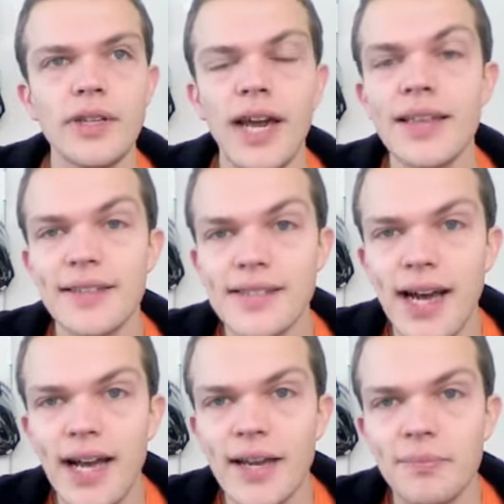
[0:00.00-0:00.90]
At the
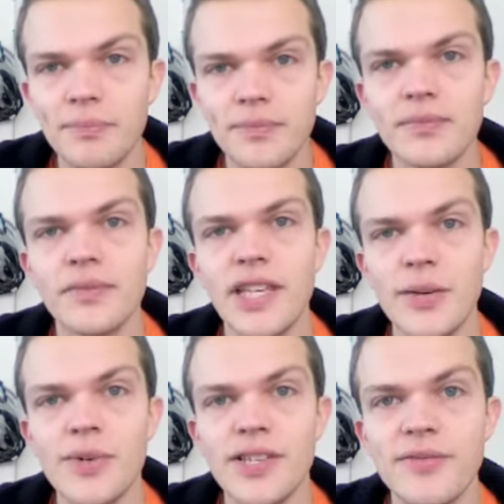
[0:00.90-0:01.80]
time, he
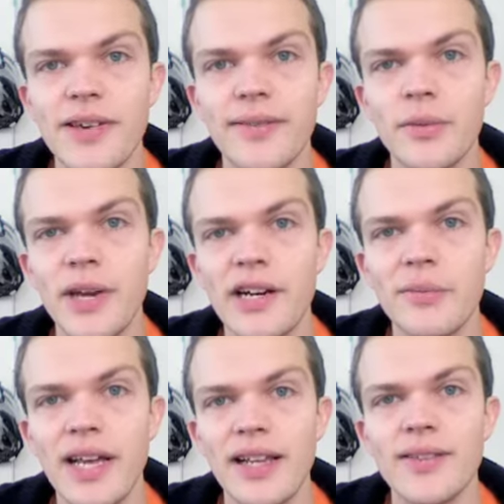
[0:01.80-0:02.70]
was in favor of the banker
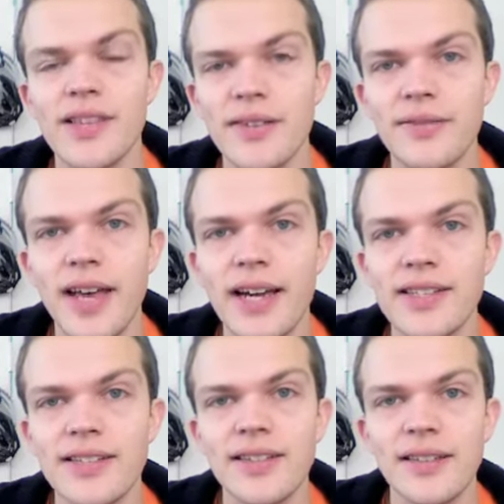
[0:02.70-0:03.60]
bailouts. In
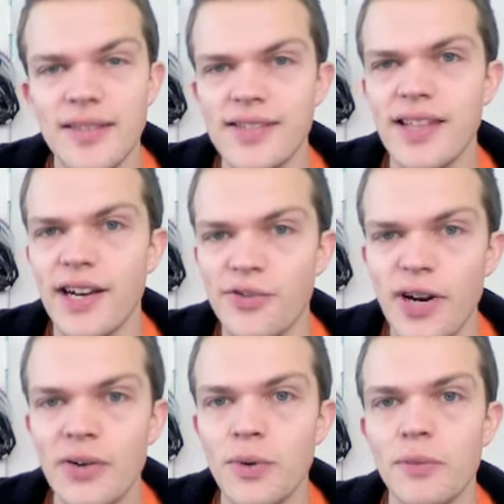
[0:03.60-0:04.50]
fact, this is not a
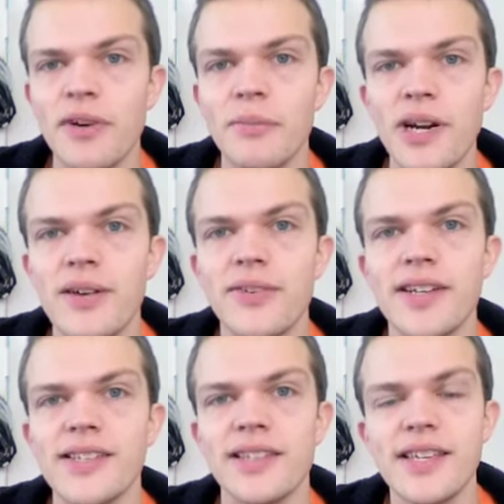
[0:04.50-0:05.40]
direct quote, but I'm
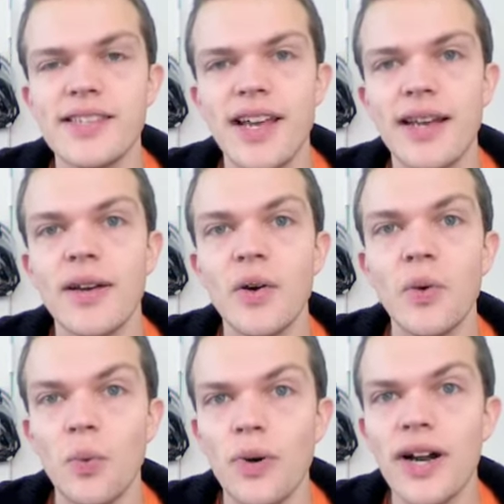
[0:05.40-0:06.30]
paraphrasing. He said,
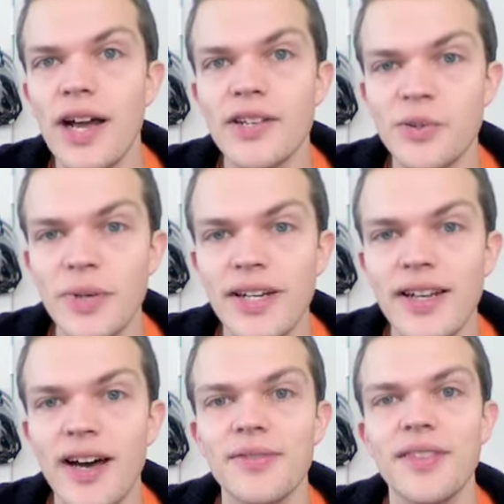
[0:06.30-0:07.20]
"We're not doing
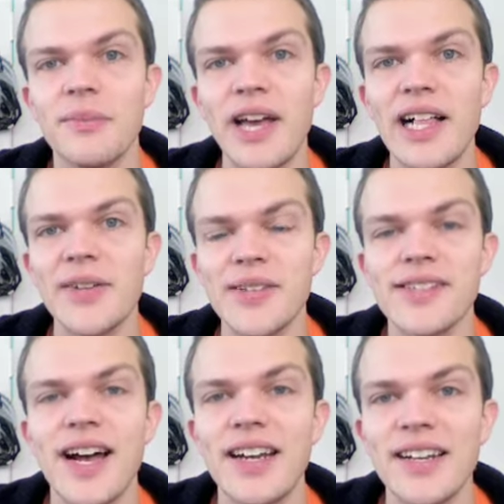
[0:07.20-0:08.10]
enough. The bailout is
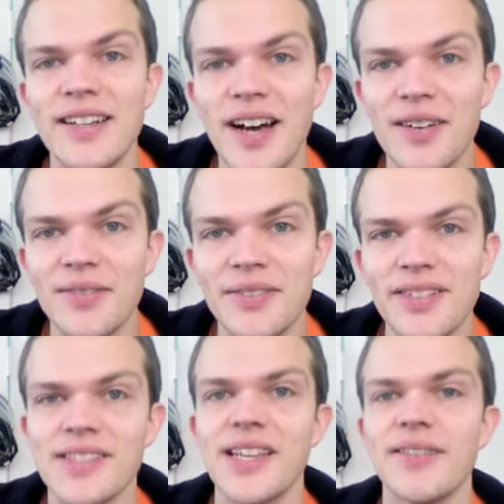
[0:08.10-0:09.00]
not enough
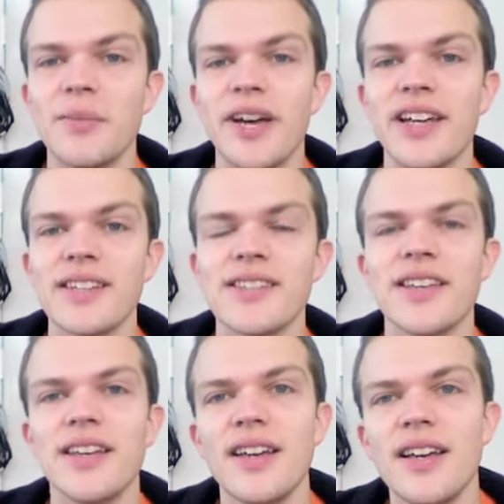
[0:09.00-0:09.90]
to save the banks."
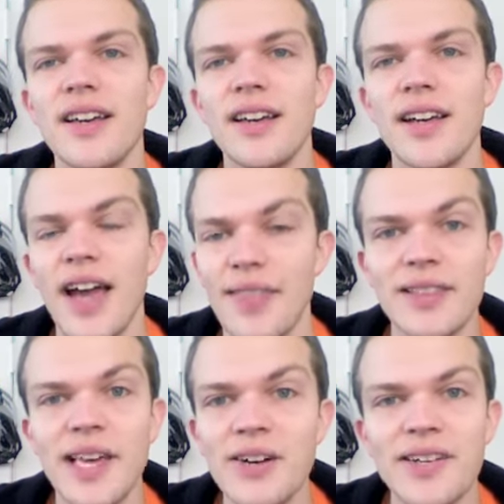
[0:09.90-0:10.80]
And
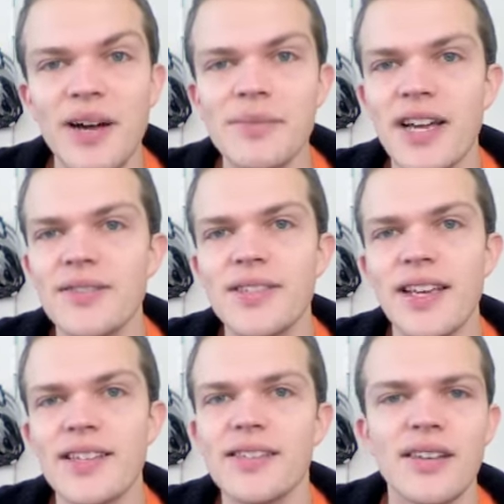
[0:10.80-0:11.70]
then later he comes out and
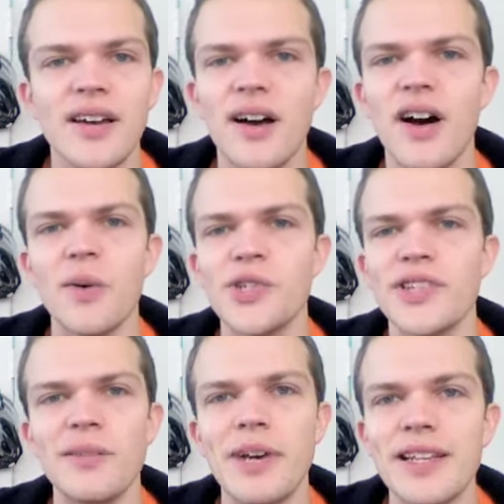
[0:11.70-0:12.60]
says, oh, we
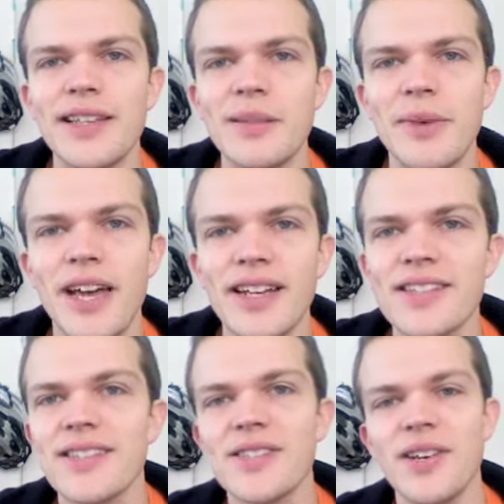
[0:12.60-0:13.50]
shouldn't have bailed out the
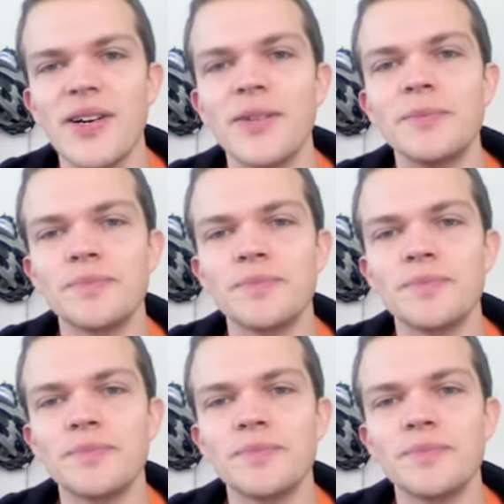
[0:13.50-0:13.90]
banks. So